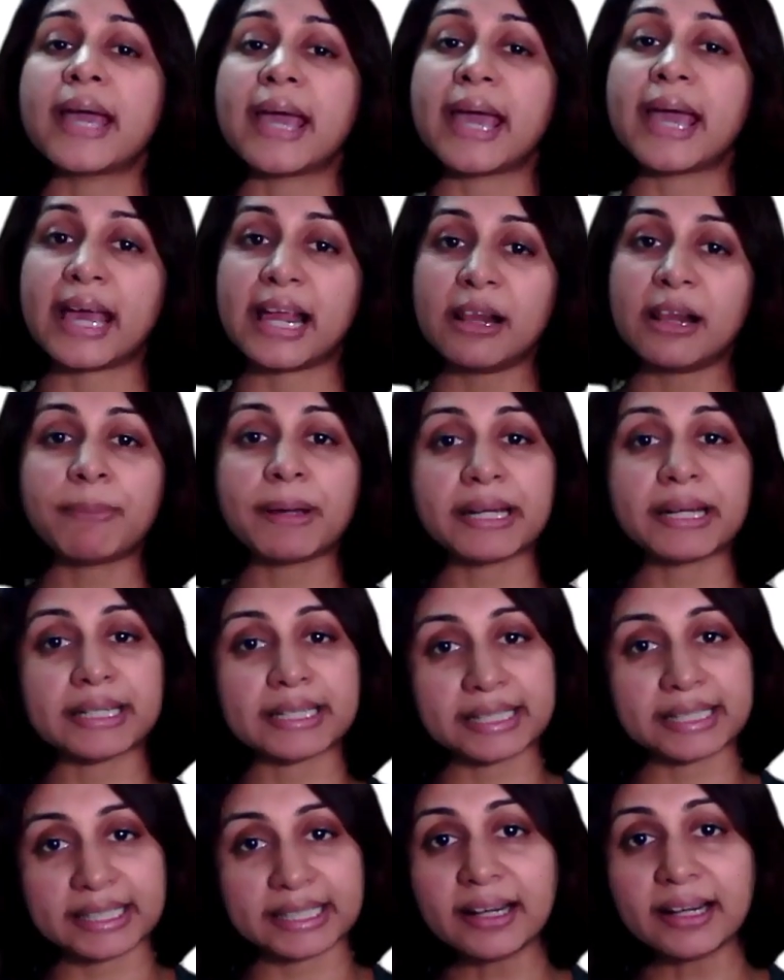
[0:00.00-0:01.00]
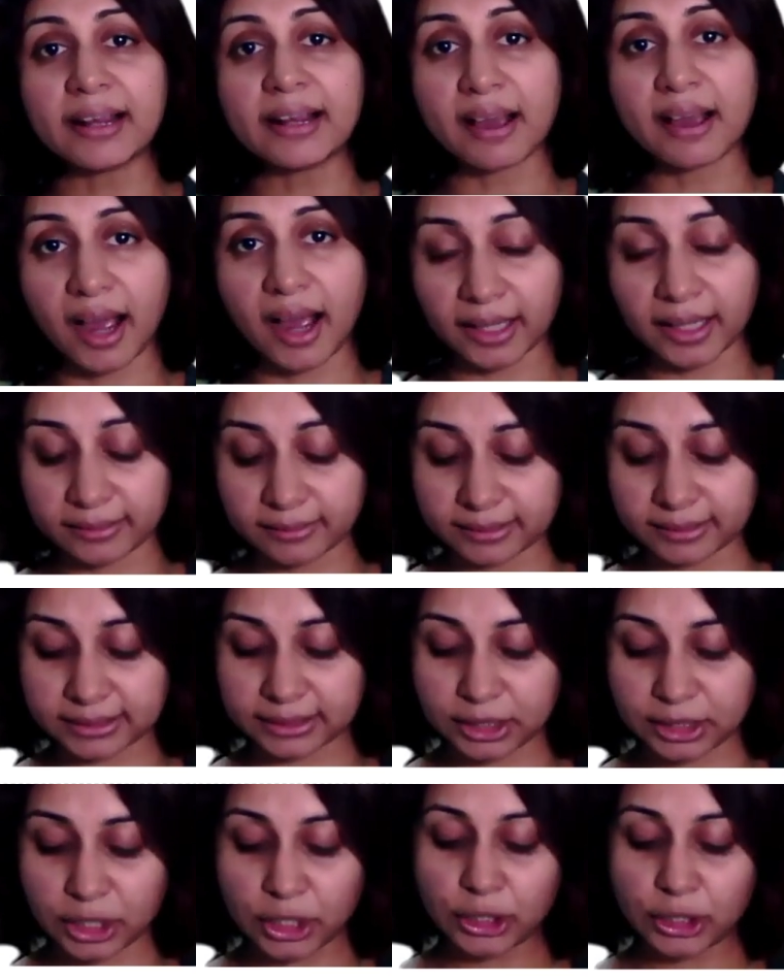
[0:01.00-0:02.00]
help and heal
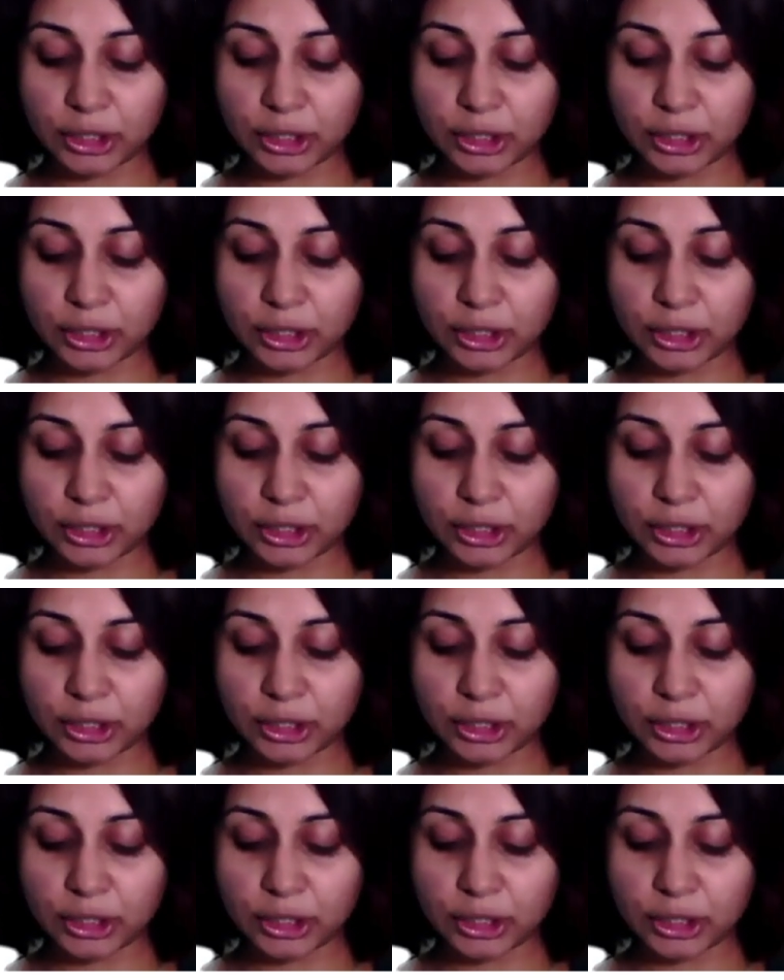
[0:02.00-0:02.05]
others.